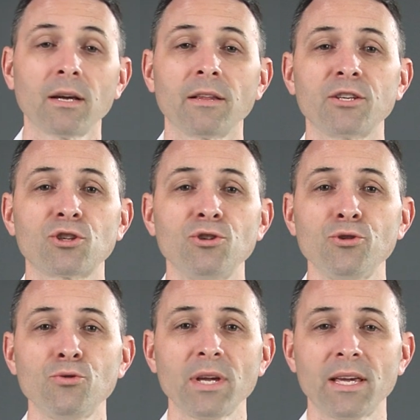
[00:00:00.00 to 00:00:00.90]
This
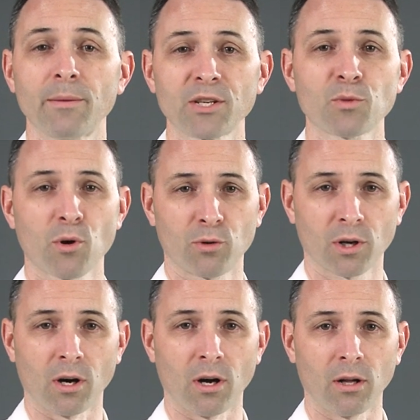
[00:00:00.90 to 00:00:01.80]
new EMS
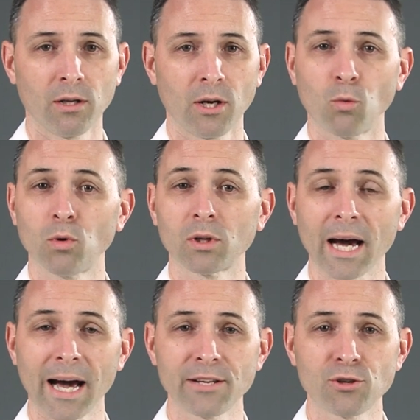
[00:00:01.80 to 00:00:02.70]
protocol will
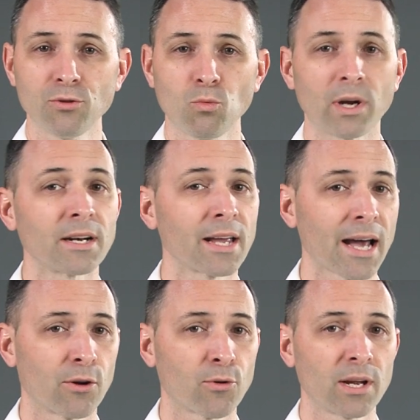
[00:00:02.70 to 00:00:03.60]
guide you when
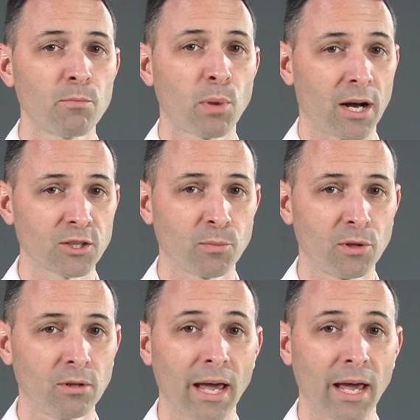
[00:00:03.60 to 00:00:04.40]
encountering possible